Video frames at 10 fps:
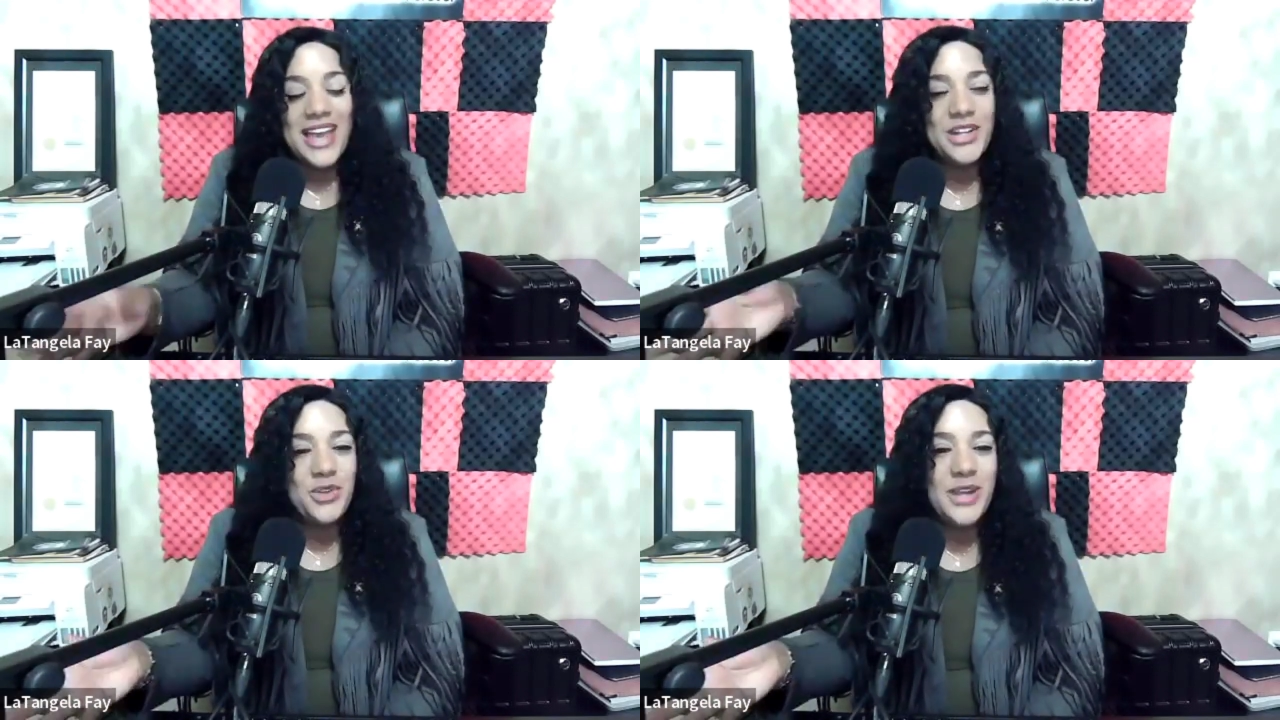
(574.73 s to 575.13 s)

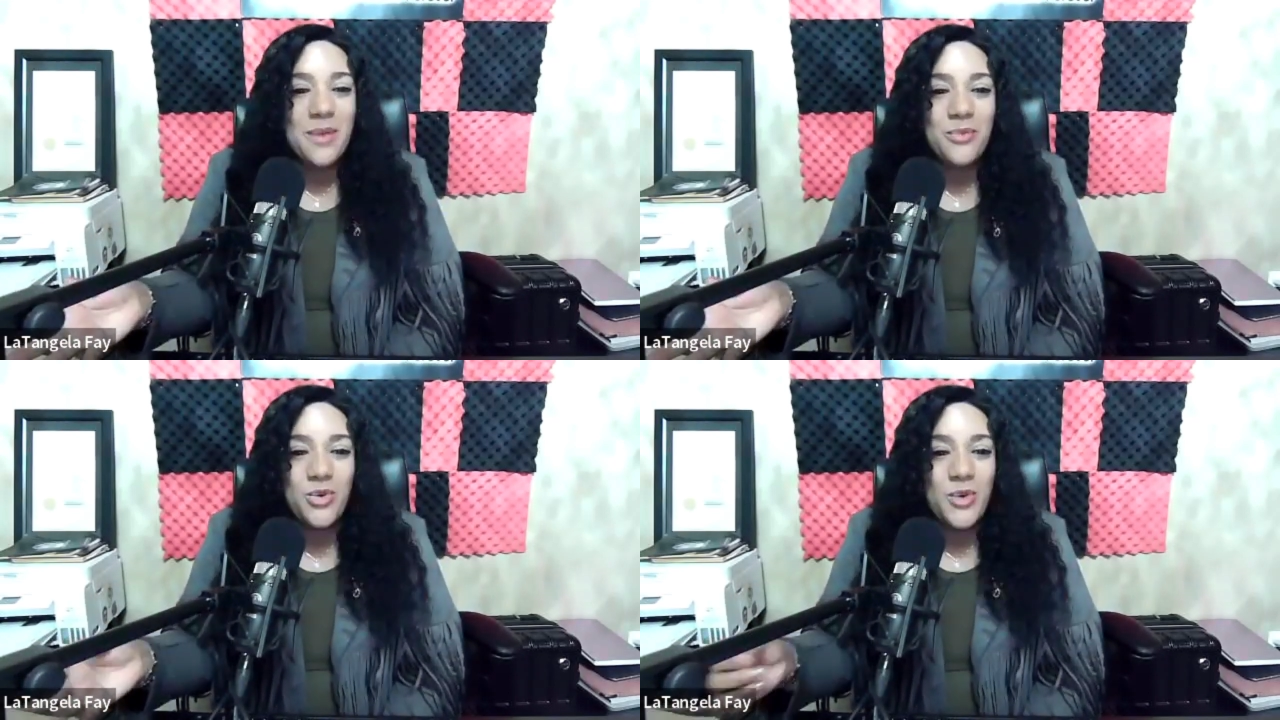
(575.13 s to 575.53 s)
I know you
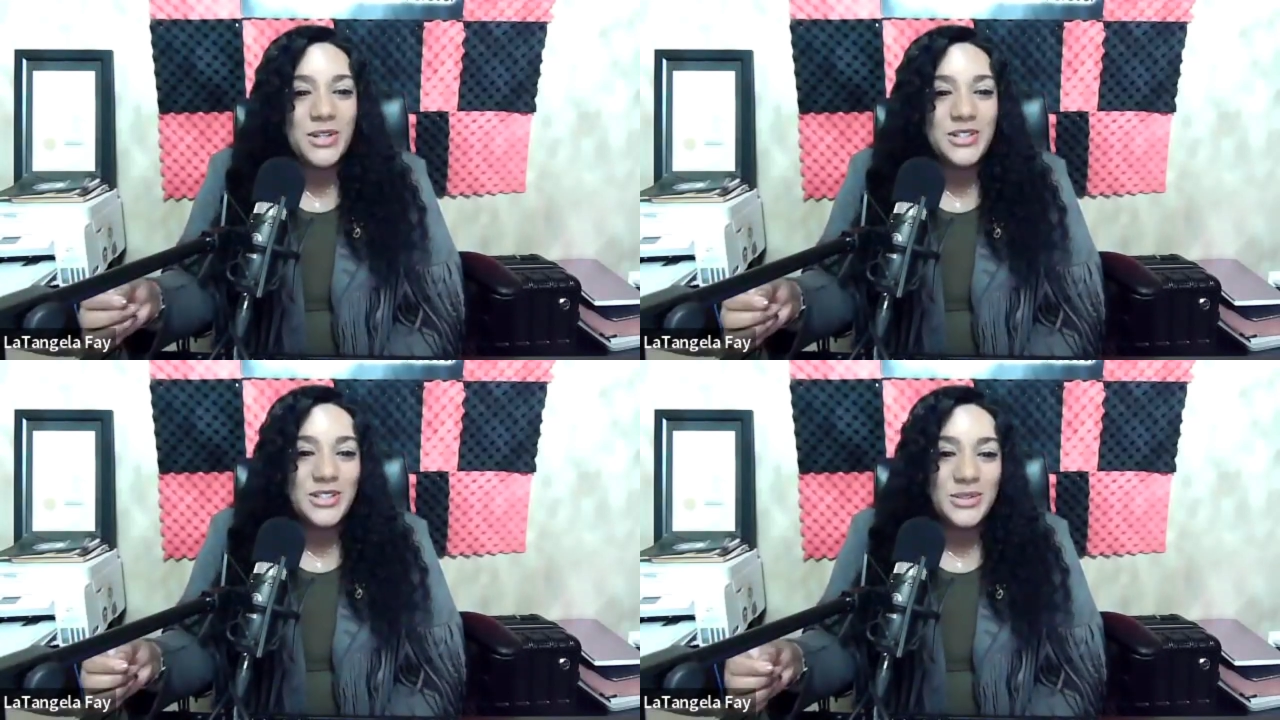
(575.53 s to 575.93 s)
got more
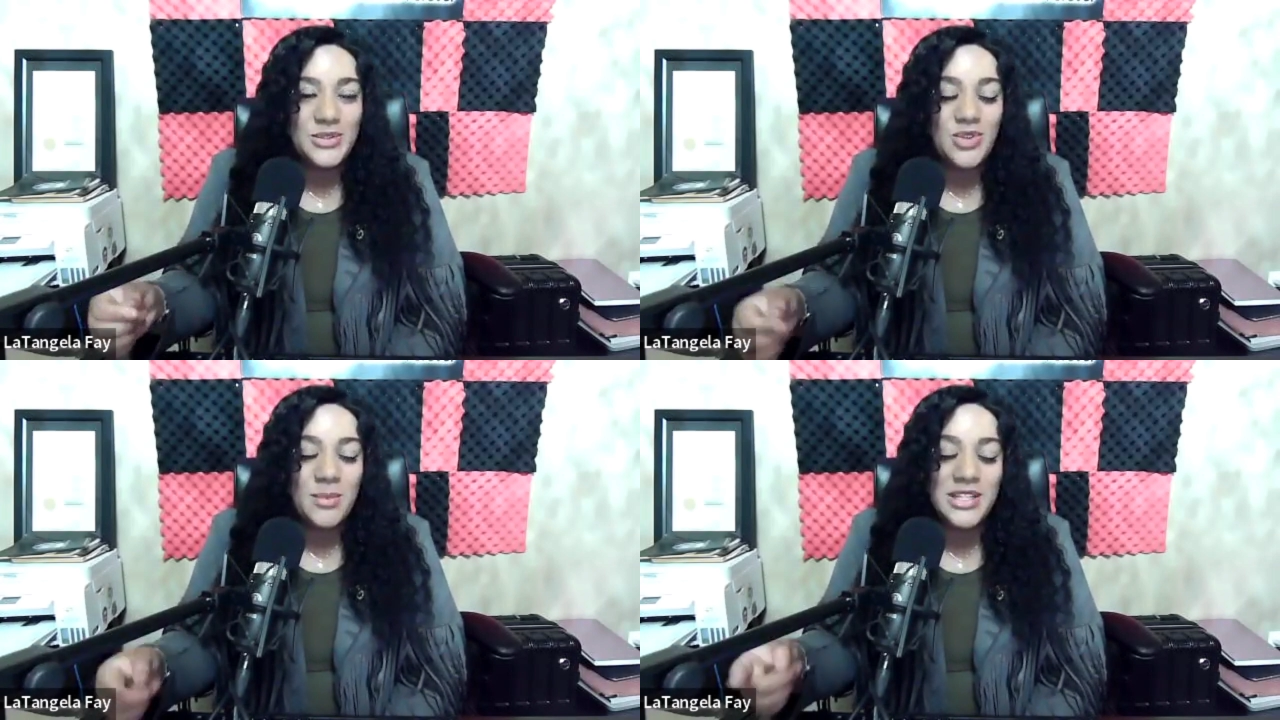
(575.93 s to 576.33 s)
work to
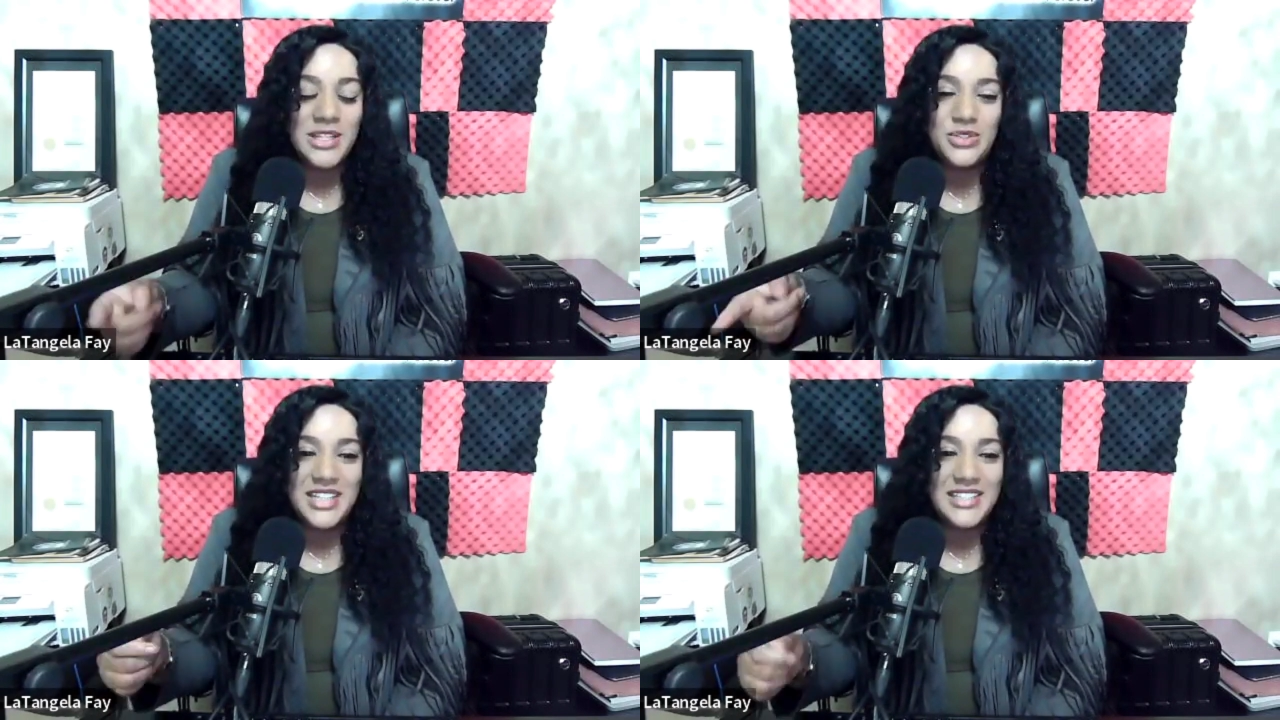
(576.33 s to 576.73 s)
do, so I'm going to
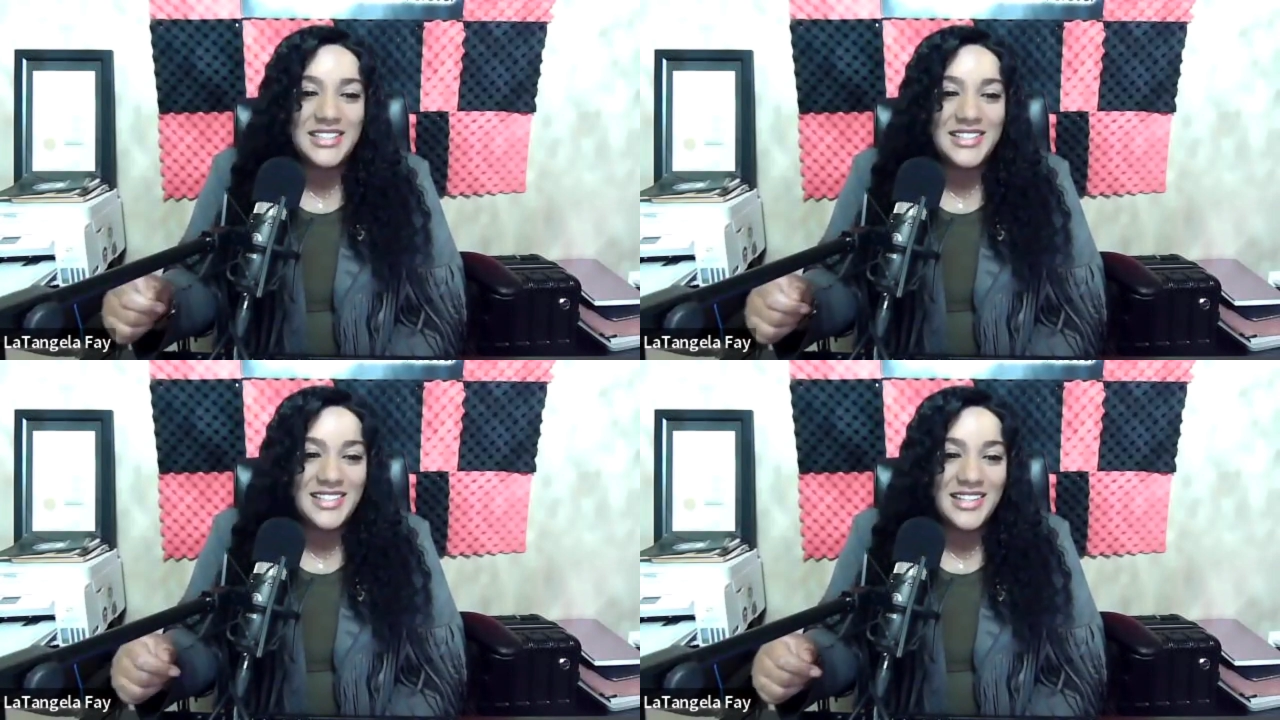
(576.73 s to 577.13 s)
let you
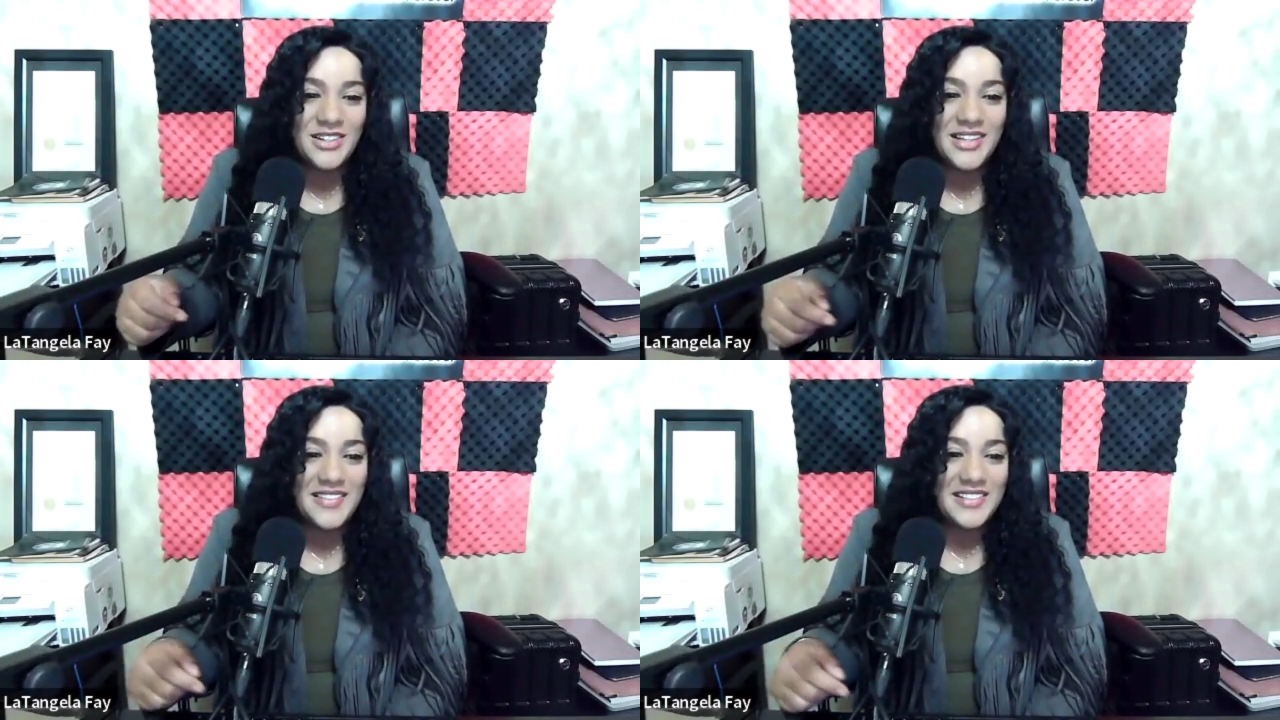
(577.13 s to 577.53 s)
chase the
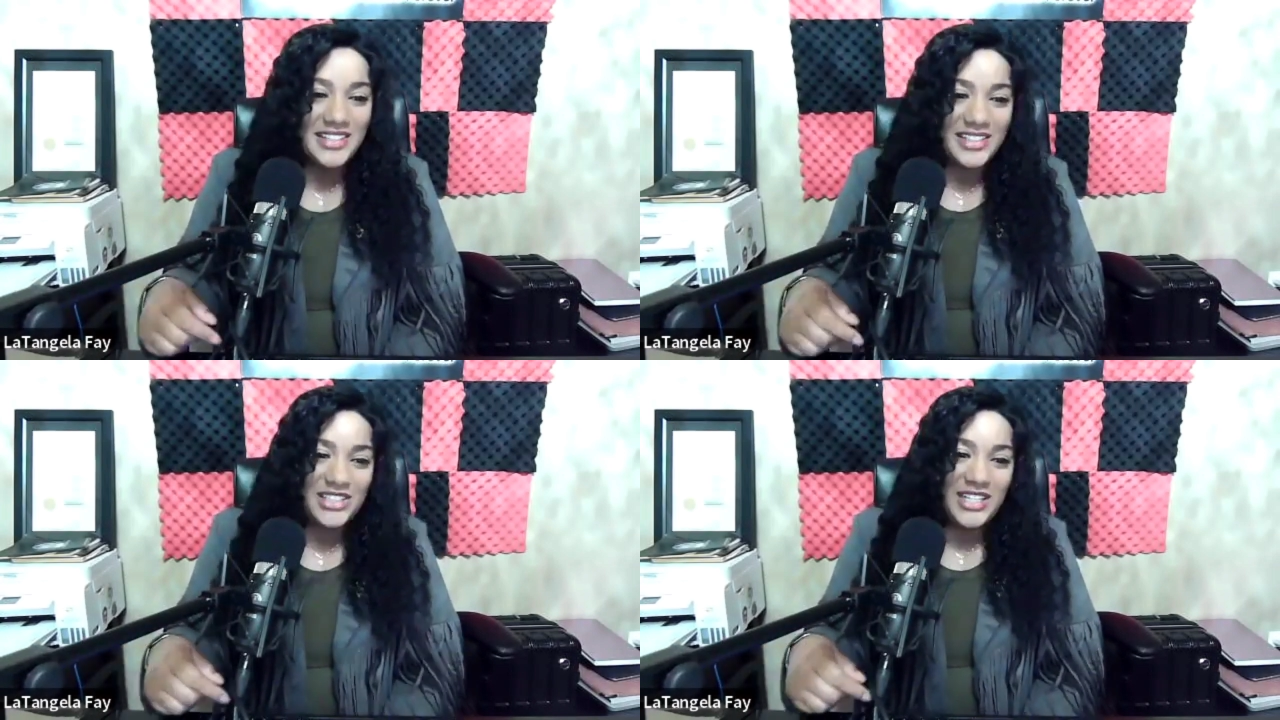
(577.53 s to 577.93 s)
sun, or let the
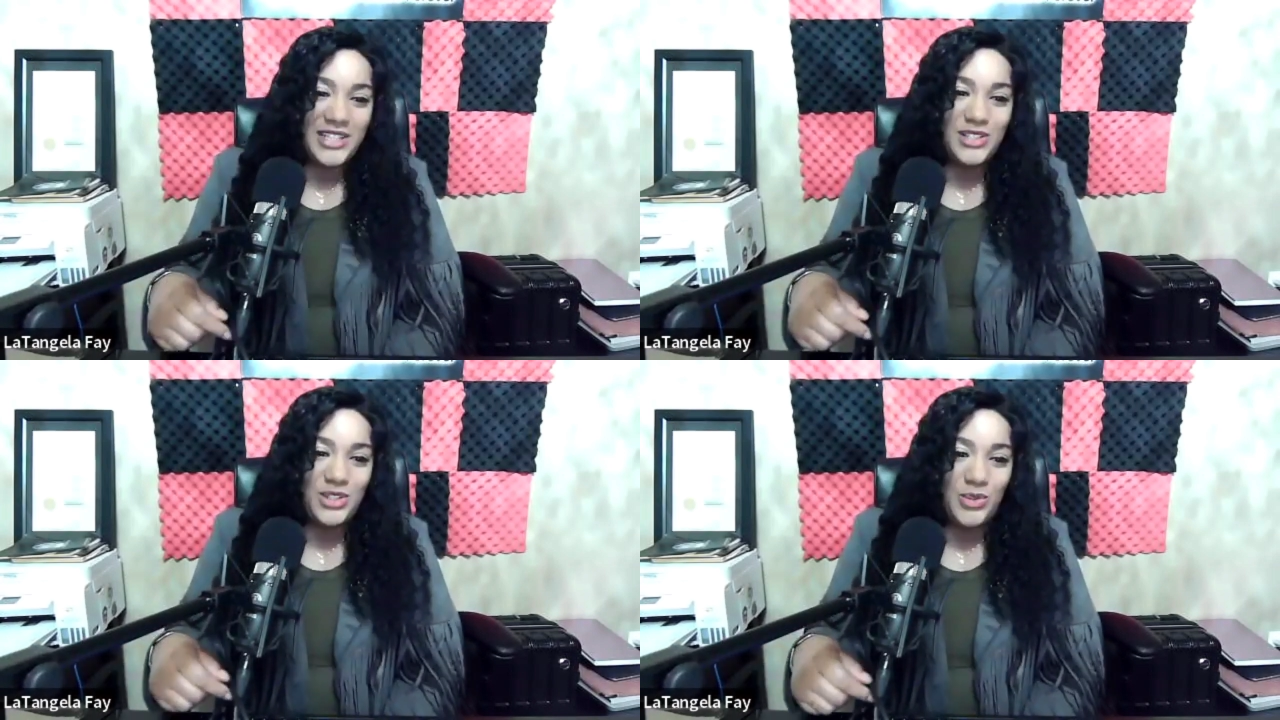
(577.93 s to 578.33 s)
sun
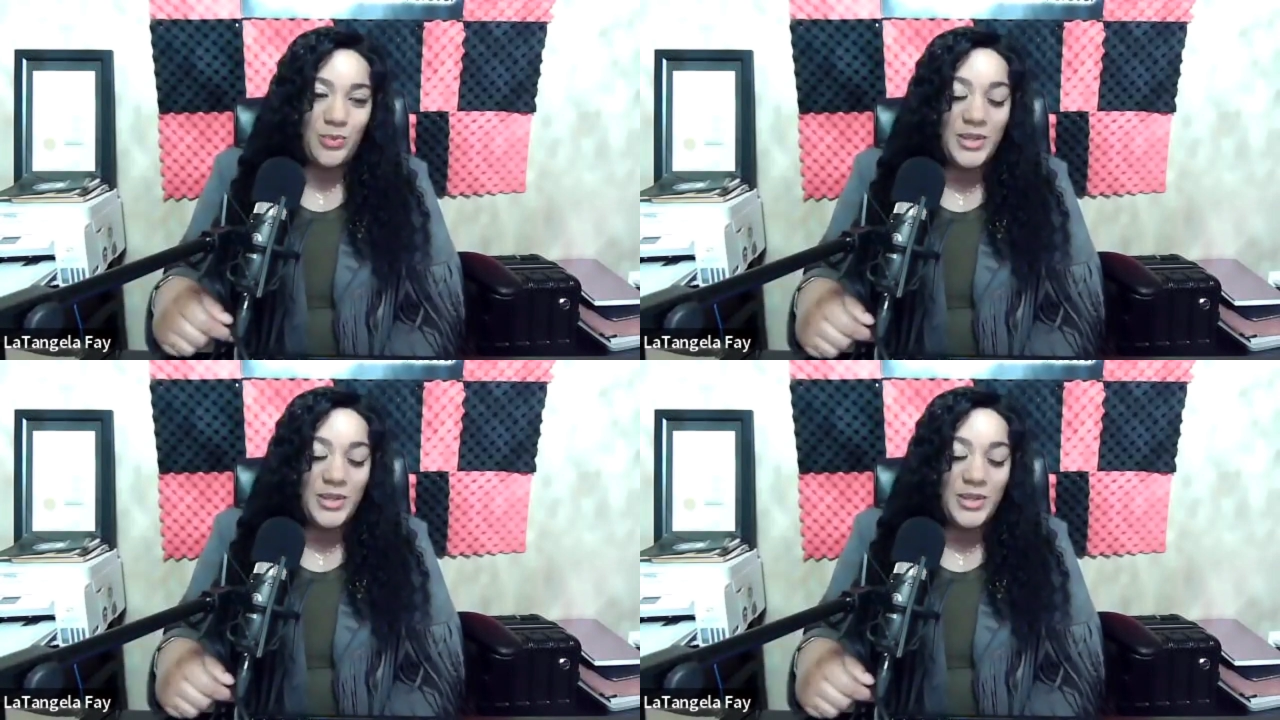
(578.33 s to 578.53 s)
chase you.